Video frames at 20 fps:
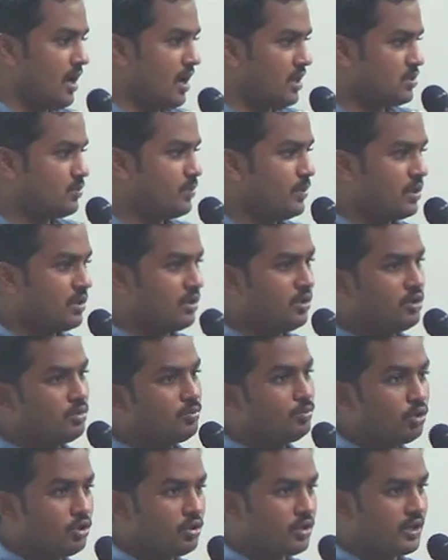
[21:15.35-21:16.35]
As per
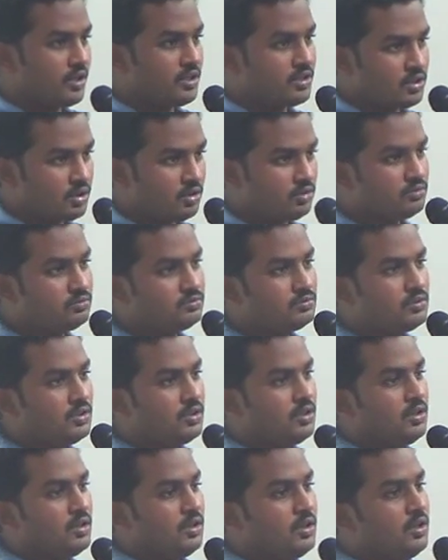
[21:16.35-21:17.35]
your book right now,
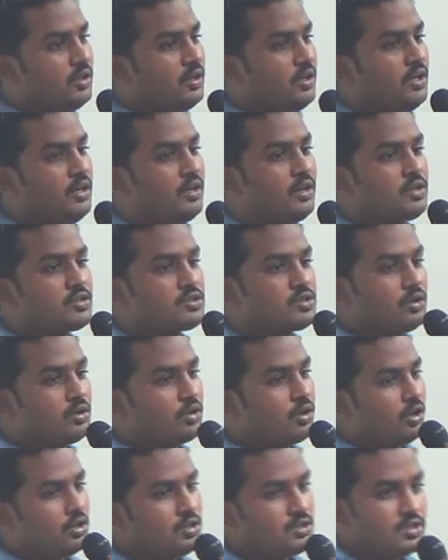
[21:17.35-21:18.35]
interest
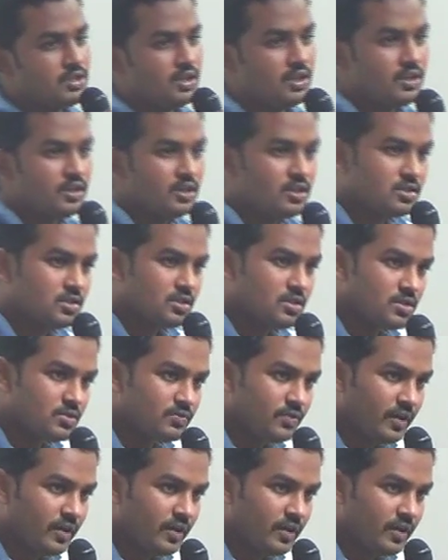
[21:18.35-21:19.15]
on calls in arrears